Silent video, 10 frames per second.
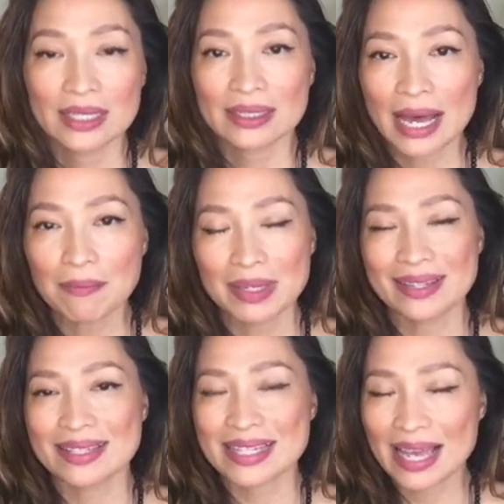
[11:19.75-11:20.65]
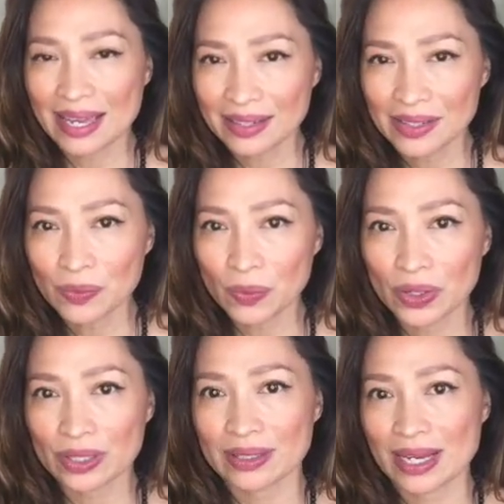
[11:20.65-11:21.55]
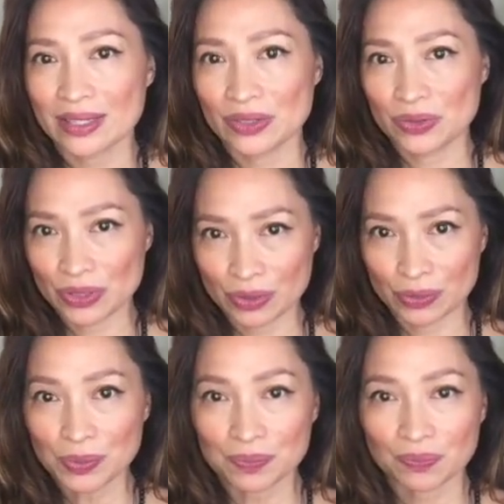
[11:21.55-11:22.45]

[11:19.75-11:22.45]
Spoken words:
That means any work that you do,